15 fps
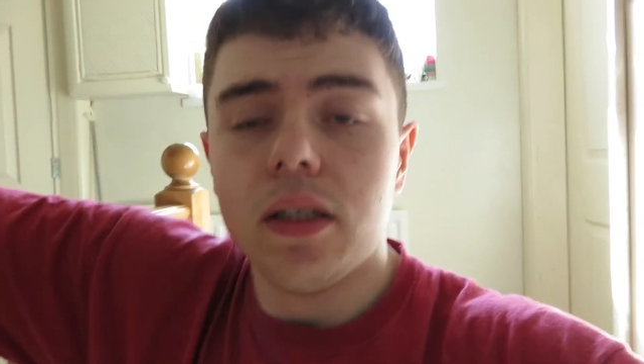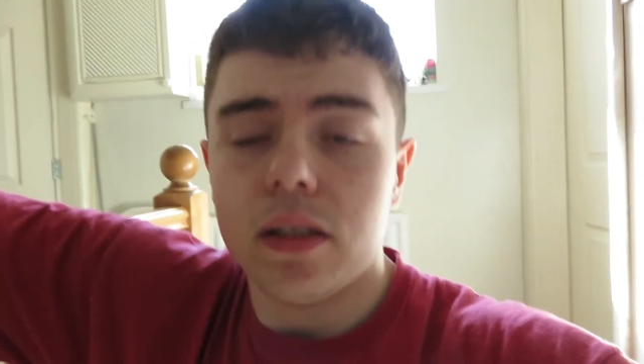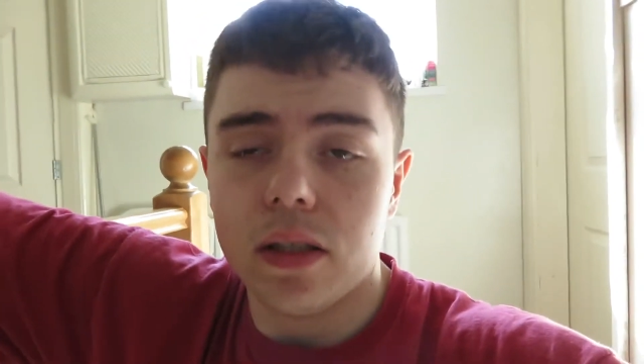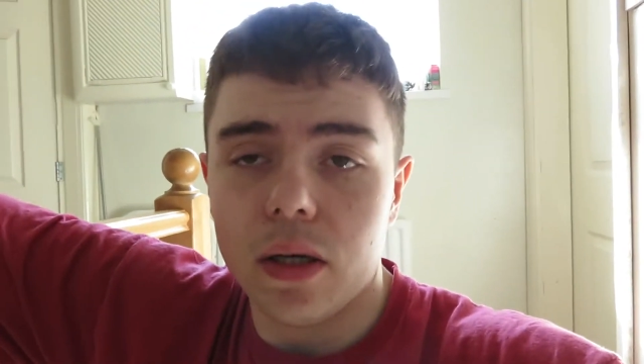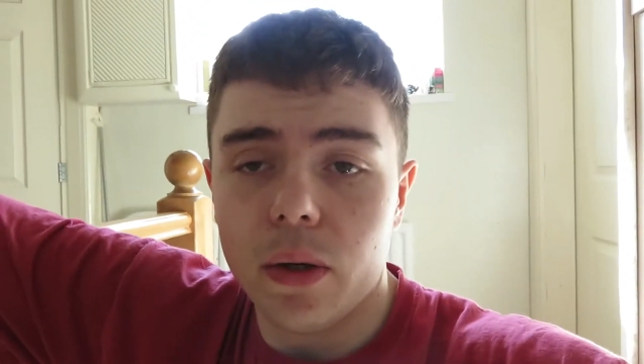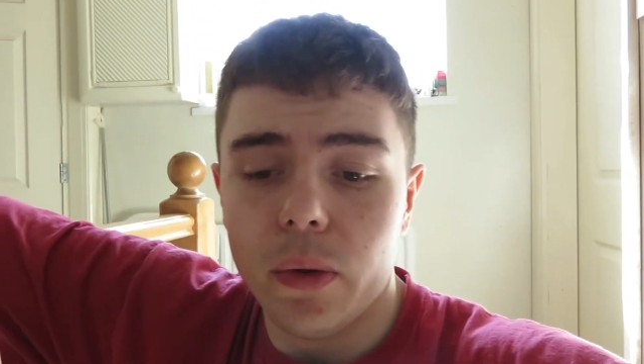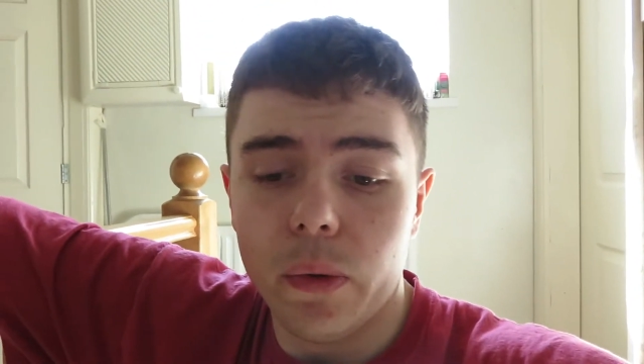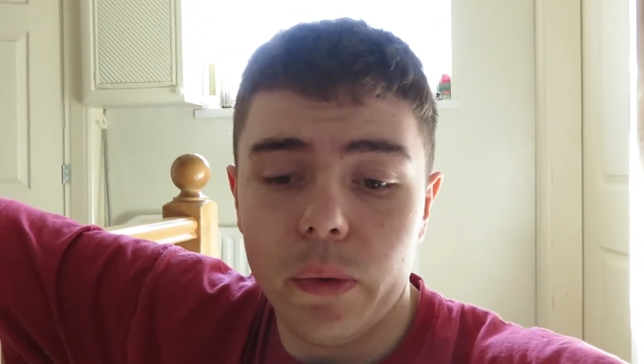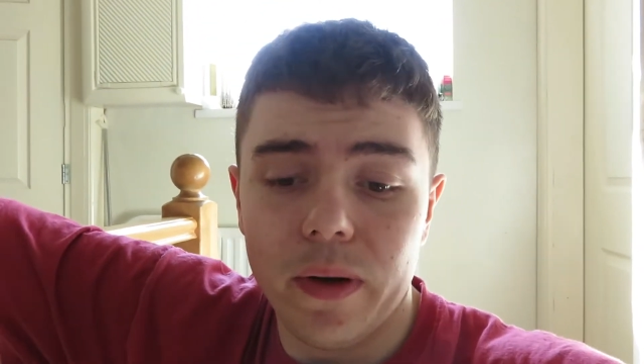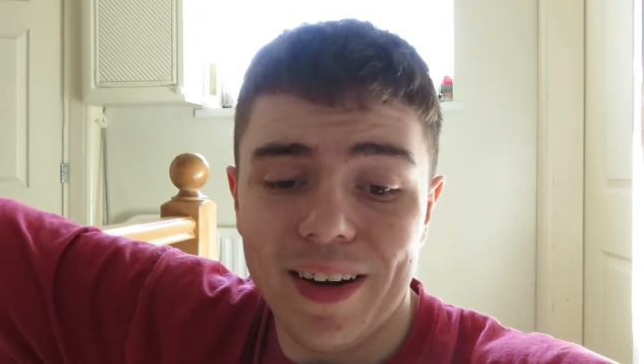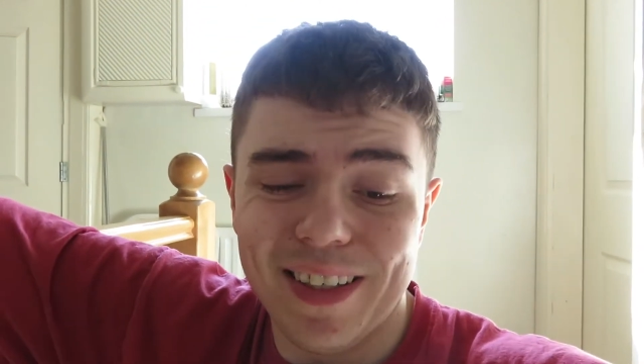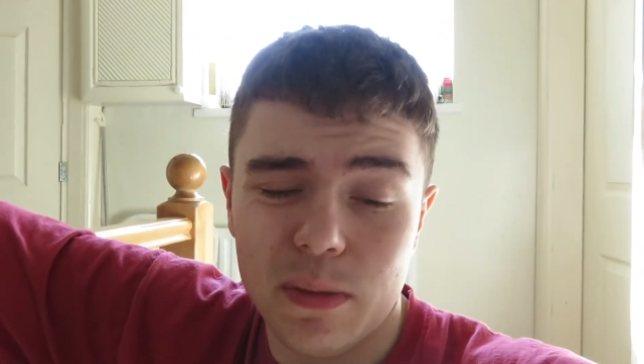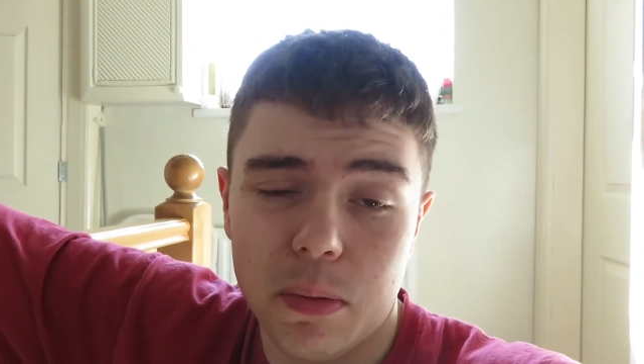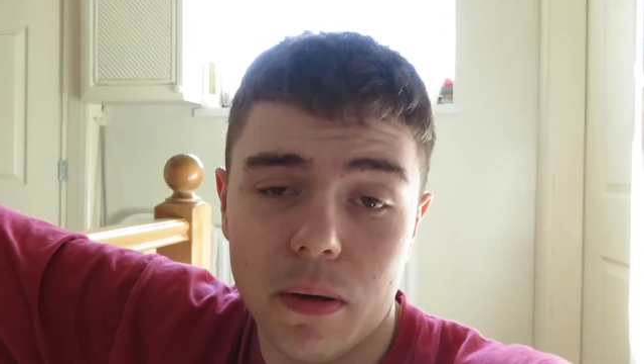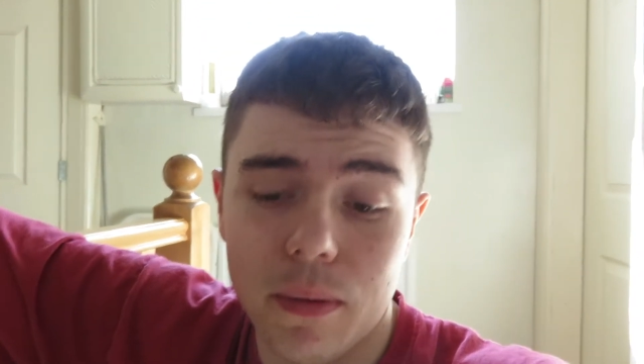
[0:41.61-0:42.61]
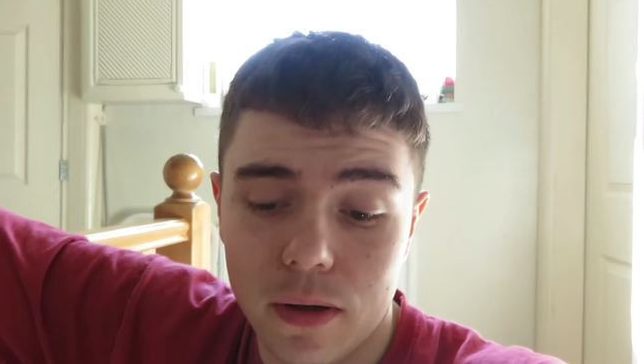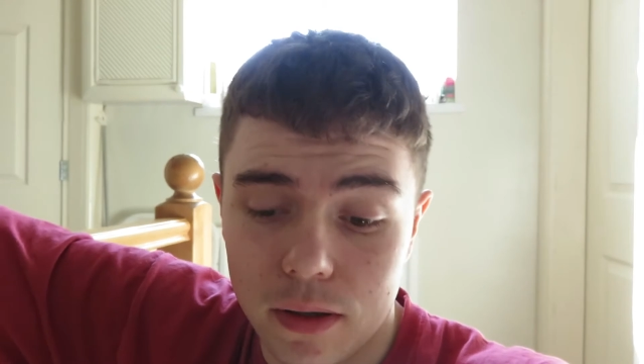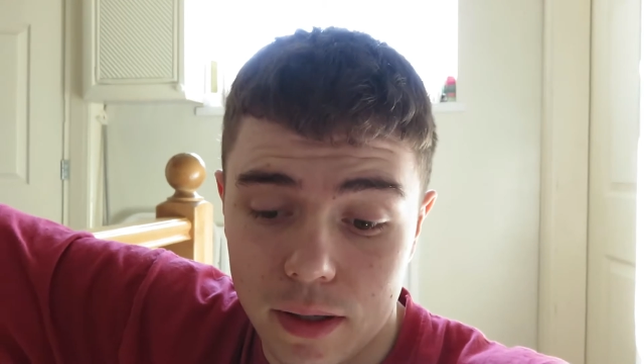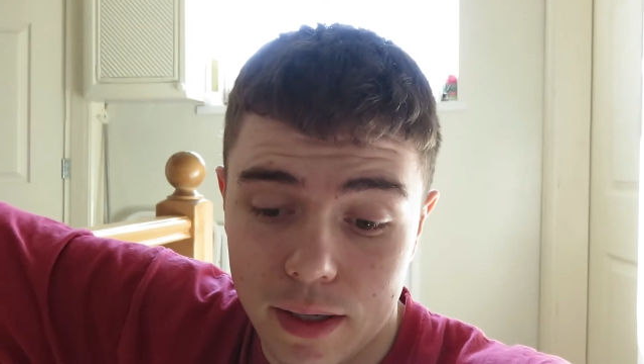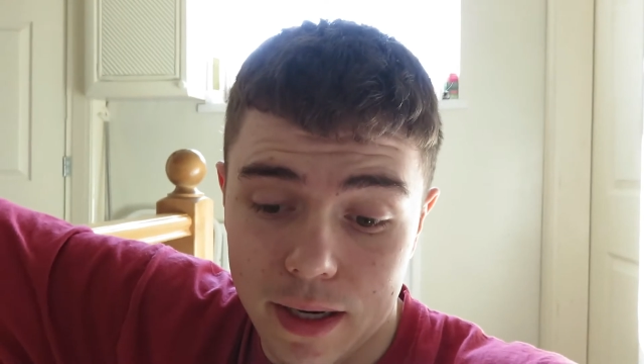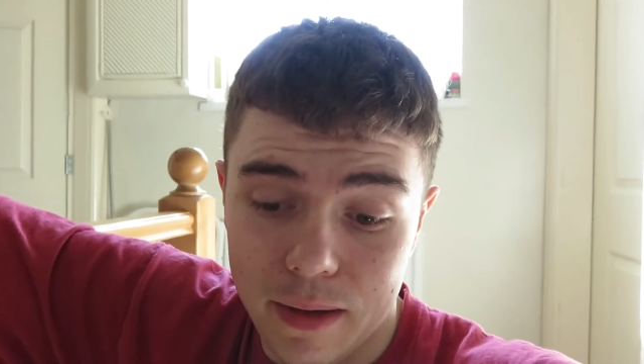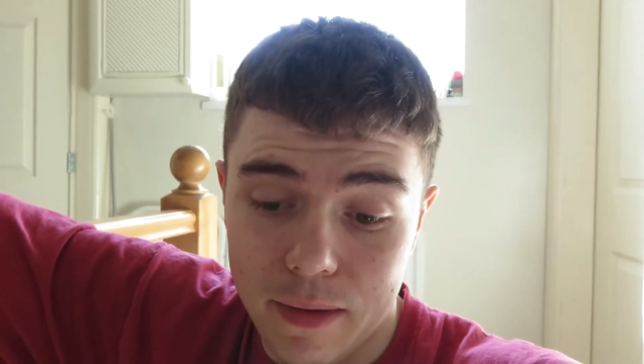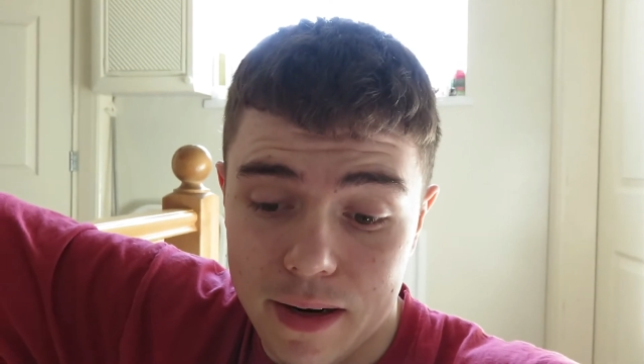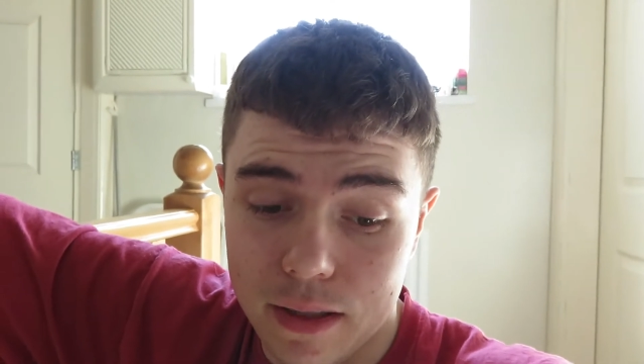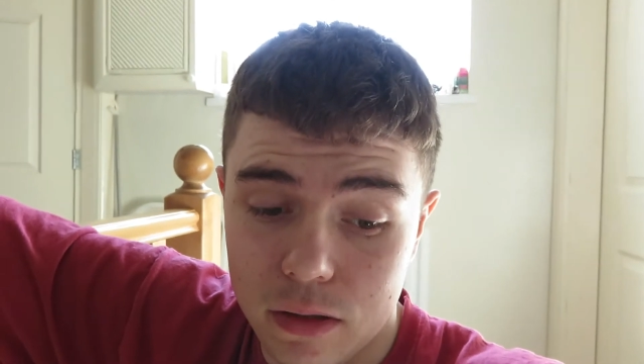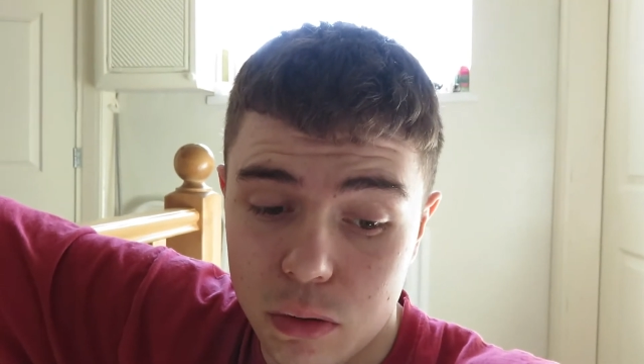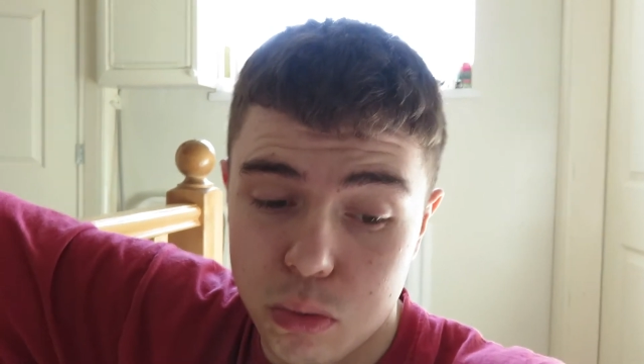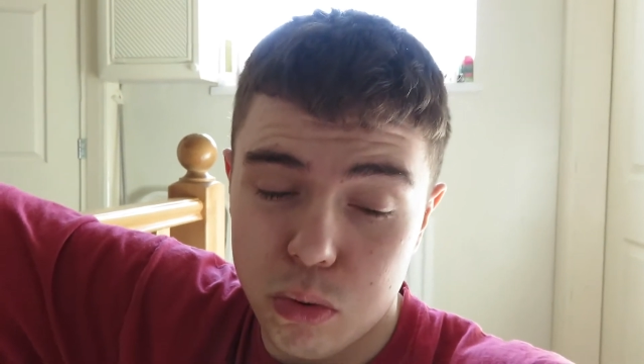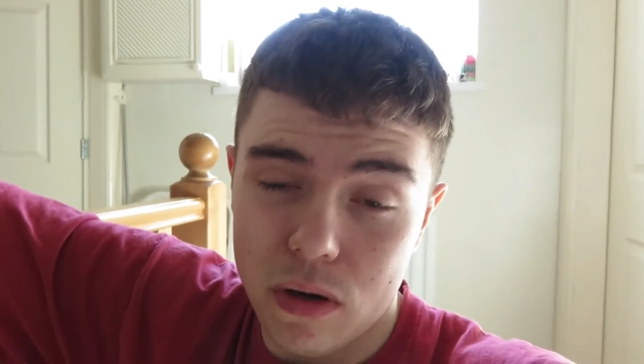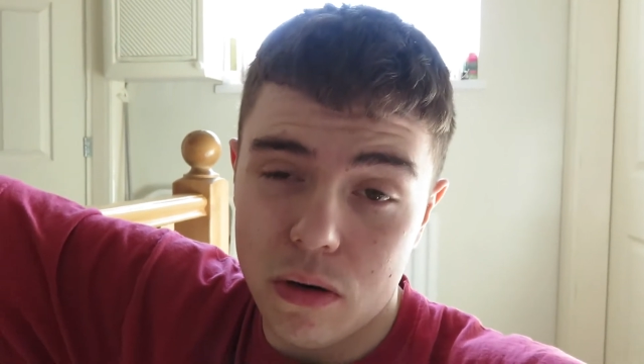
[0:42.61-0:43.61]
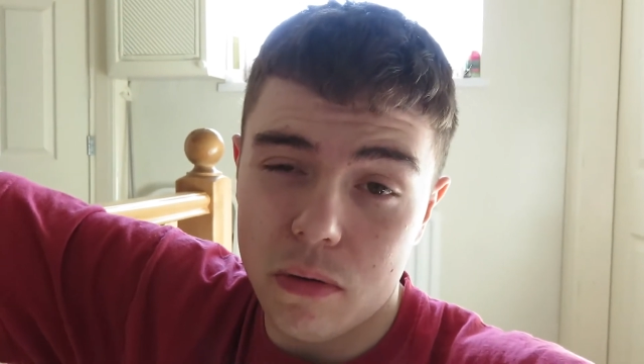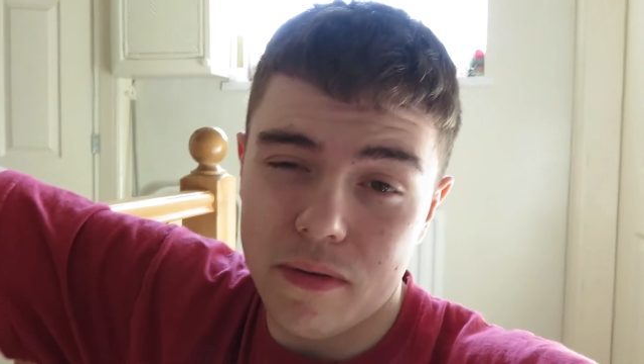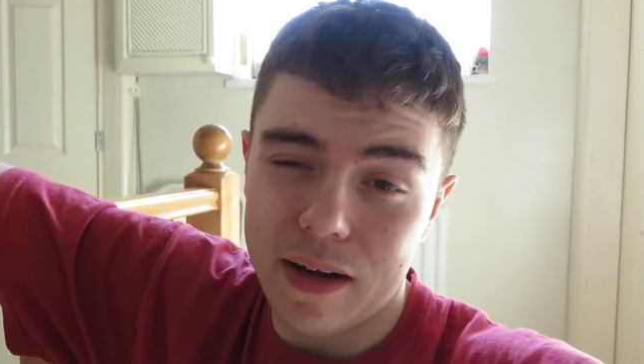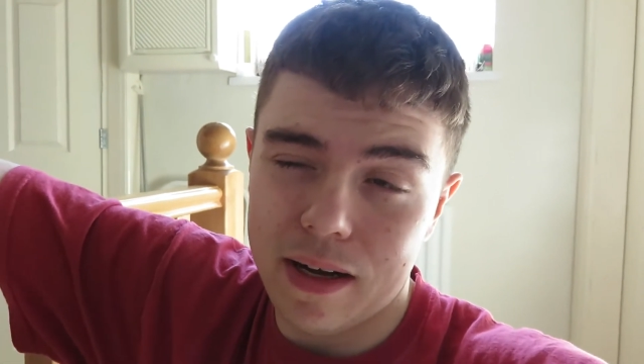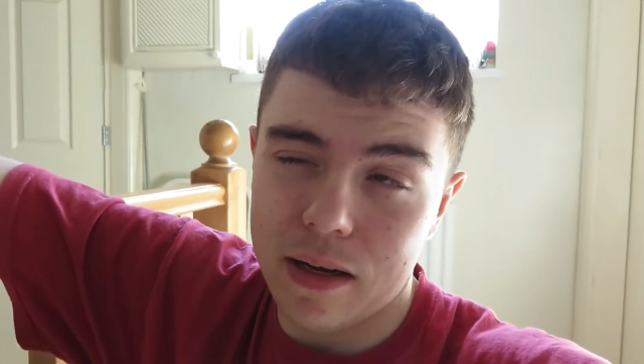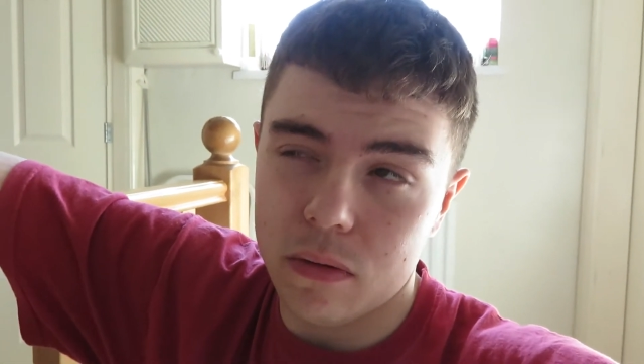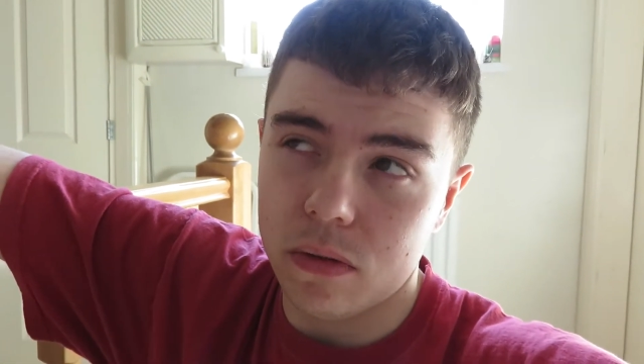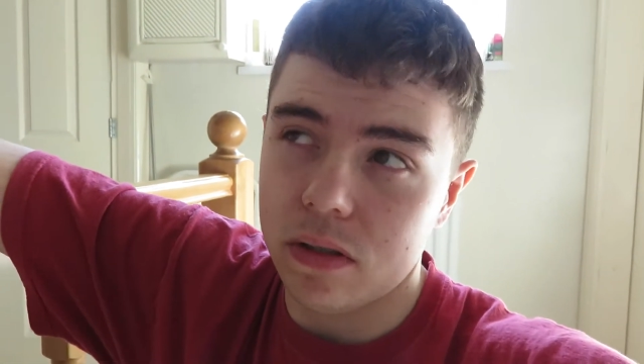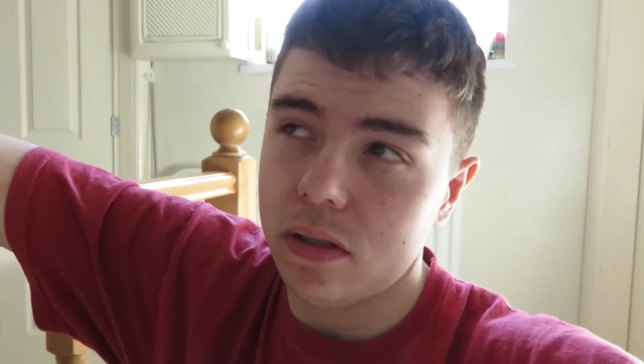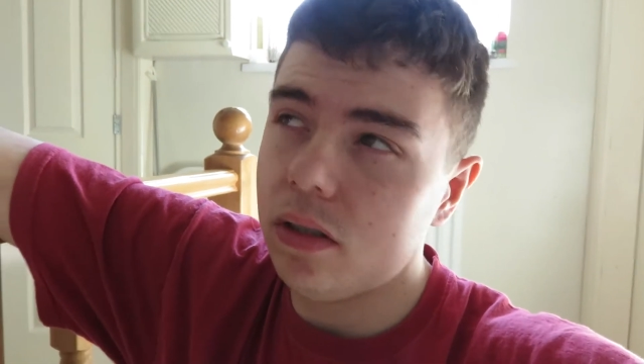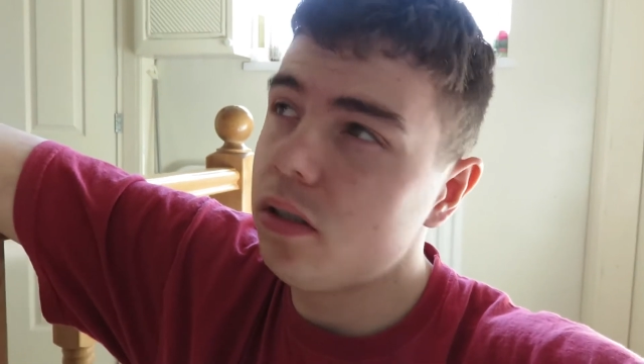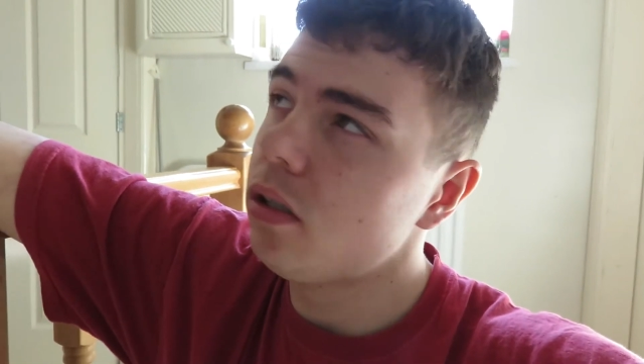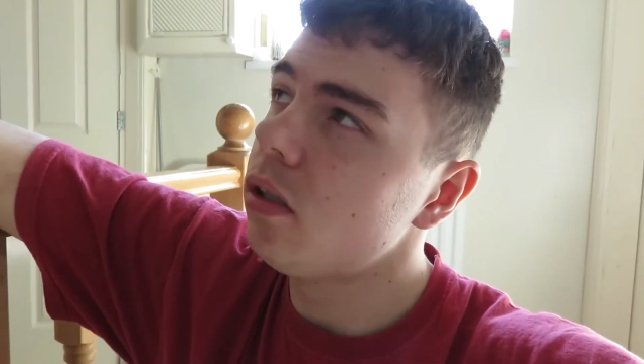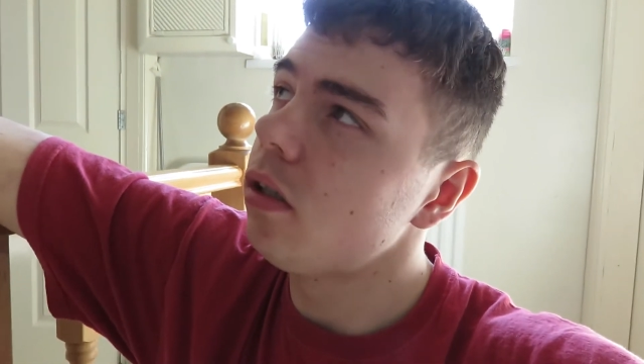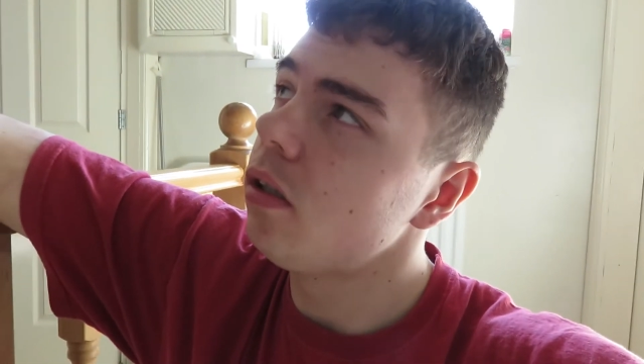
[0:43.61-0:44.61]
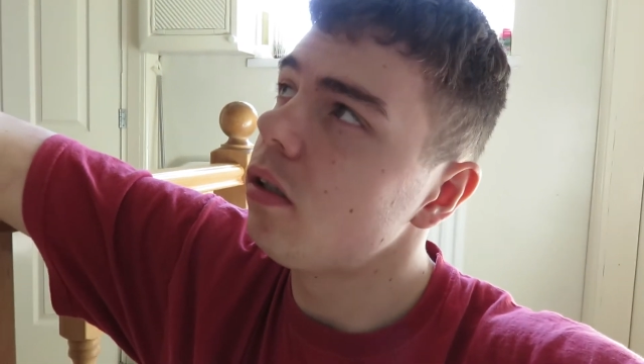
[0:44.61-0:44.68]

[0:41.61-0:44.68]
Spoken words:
so that's probably going to take like 12 hours.